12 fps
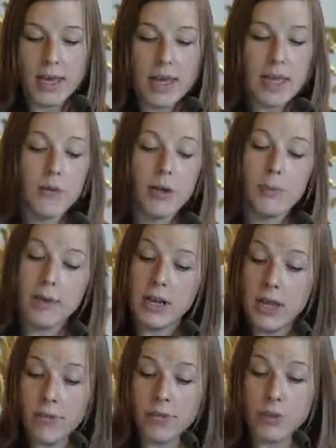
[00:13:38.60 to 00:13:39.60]
He will
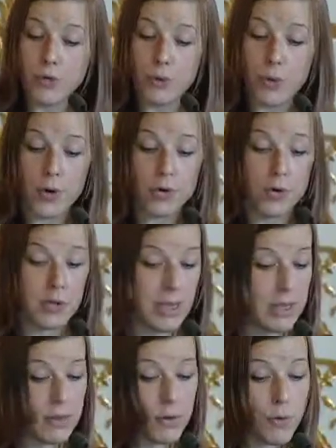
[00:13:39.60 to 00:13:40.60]
believe in your product.
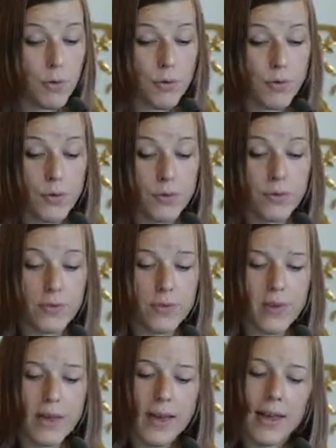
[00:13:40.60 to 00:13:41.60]
It's congruent.
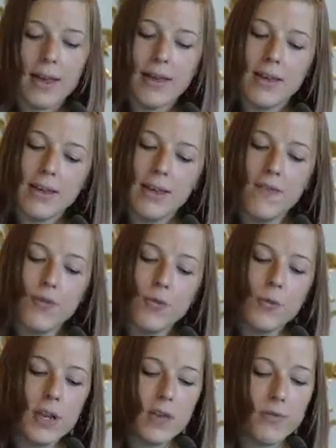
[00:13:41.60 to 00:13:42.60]
If you
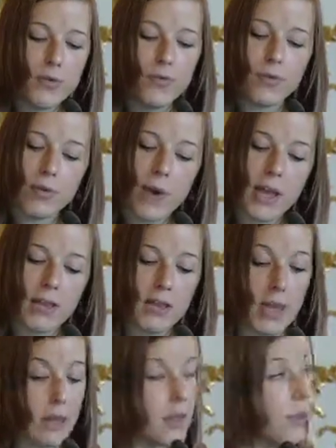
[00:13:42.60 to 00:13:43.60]
believe you do the right
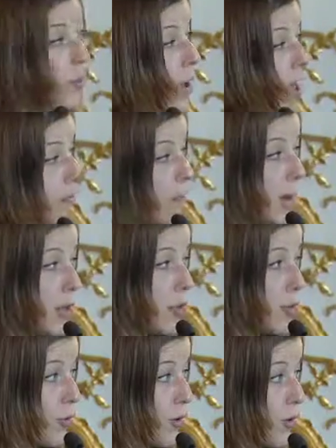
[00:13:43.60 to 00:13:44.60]
thing, you have
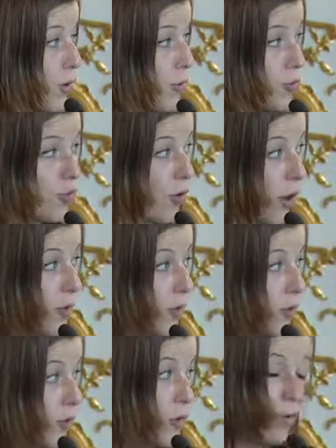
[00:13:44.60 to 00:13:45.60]
pleasure. You trust,
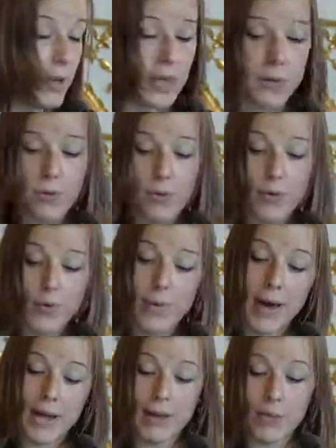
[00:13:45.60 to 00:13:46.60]
you keep
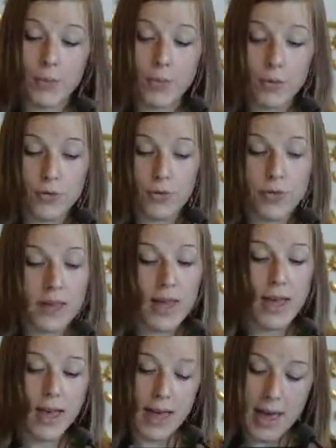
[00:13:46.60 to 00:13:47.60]
buying the product,
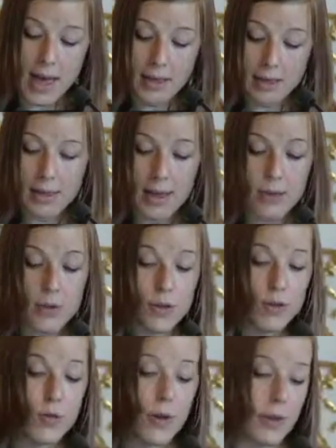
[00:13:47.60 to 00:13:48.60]
and then
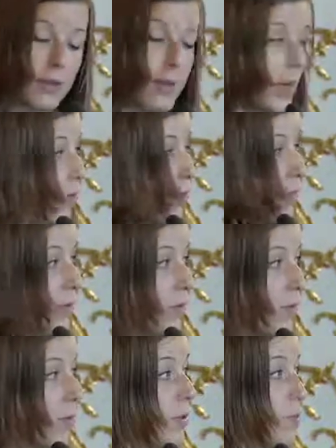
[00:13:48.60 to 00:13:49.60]
you
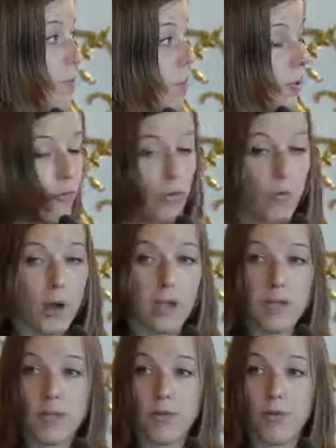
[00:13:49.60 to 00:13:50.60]
experience an improved
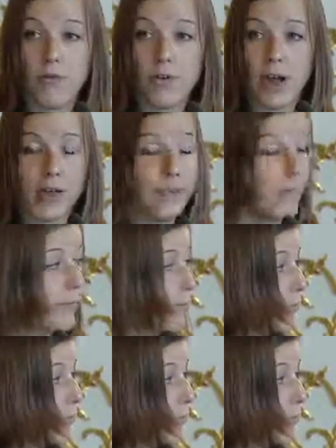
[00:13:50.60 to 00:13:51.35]
quality of life.